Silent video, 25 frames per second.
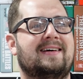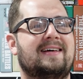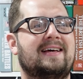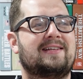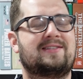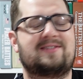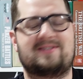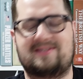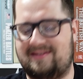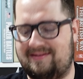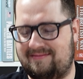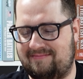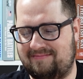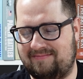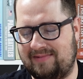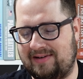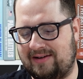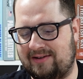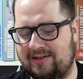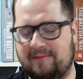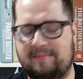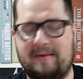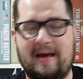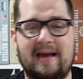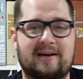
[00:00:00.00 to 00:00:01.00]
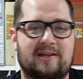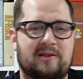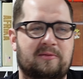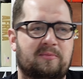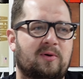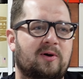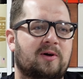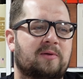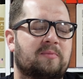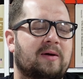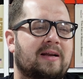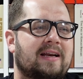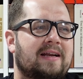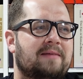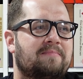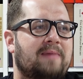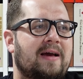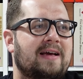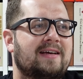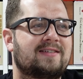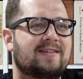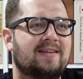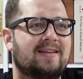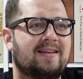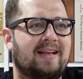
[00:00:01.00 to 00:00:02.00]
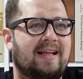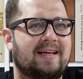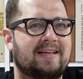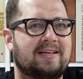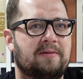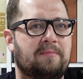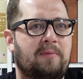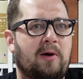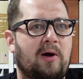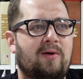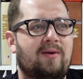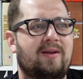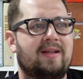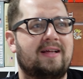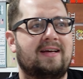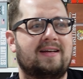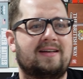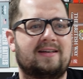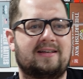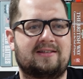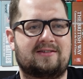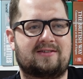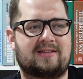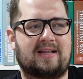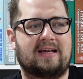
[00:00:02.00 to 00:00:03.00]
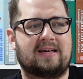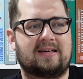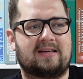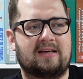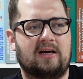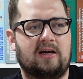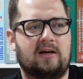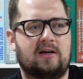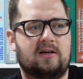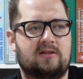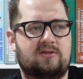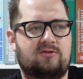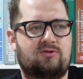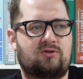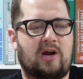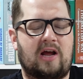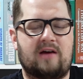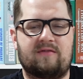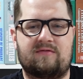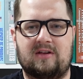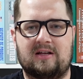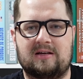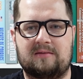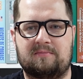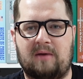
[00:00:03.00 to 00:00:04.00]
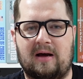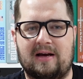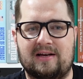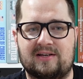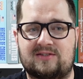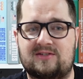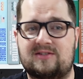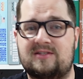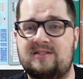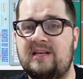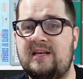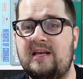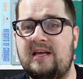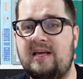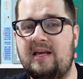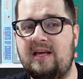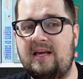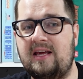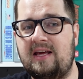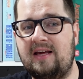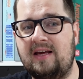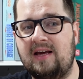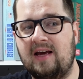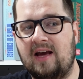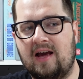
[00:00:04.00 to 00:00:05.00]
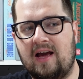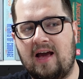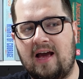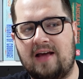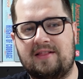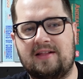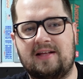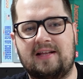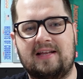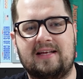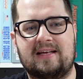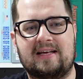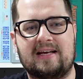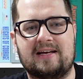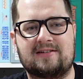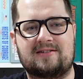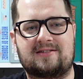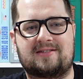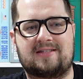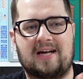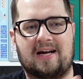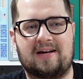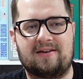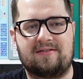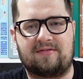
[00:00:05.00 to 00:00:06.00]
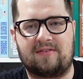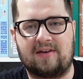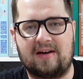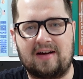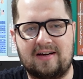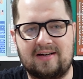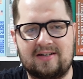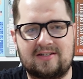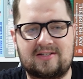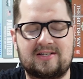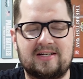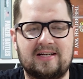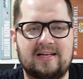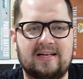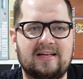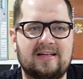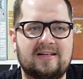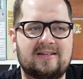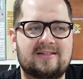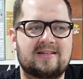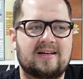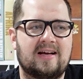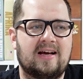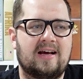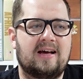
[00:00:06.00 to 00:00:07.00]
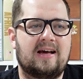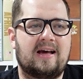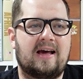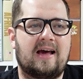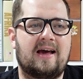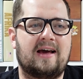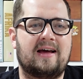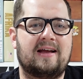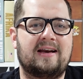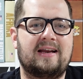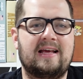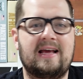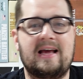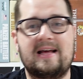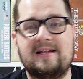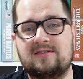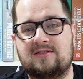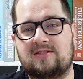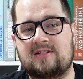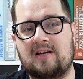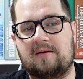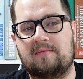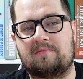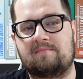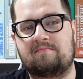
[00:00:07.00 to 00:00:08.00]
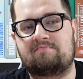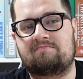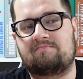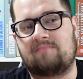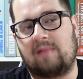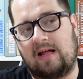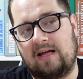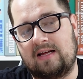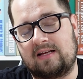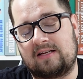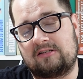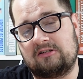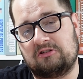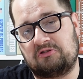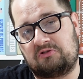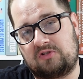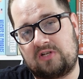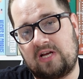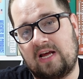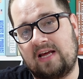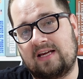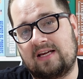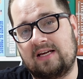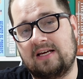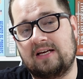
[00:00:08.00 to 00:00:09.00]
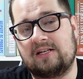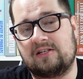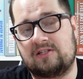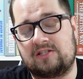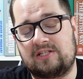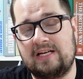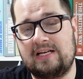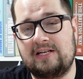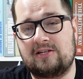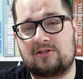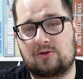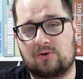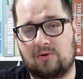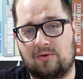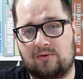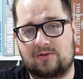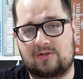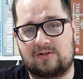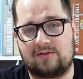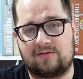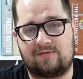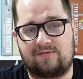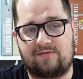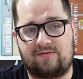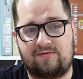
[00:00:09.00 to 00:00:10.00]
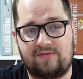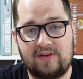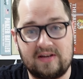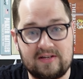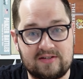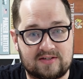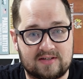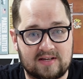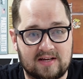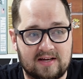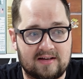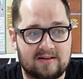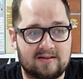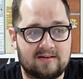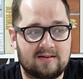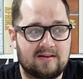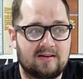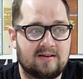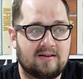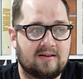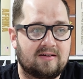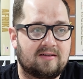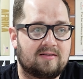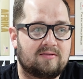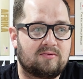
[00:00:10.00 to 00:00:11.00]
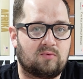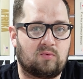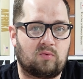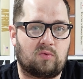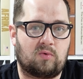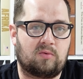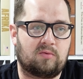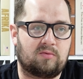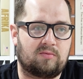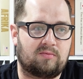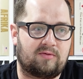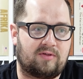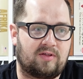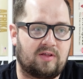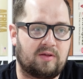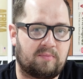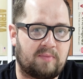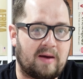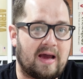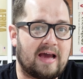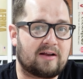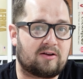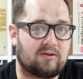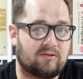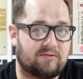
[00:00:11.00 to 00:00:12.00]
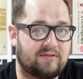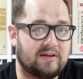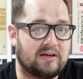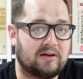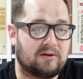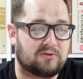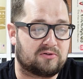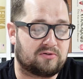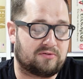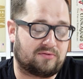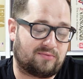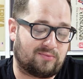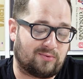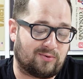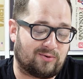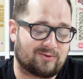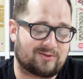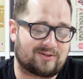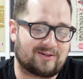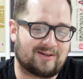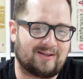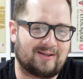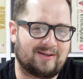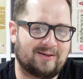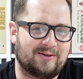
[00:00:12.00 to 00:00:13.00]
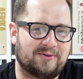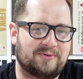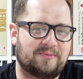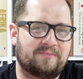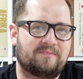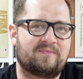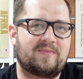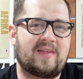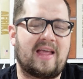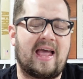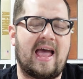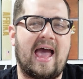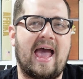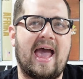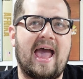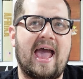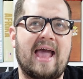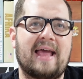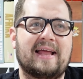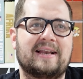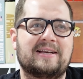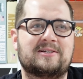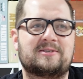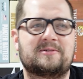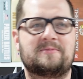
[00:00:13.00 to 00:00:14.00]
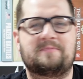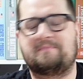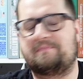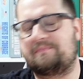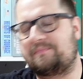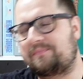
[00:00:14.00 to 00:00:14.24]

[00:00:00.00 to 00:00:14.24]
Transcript: it's on the back of the book, but basically, like Napoleon is like traveling by sea, and then he gets diverted, and he ends up like taking a detour to visit the battlefield of Waterloo. And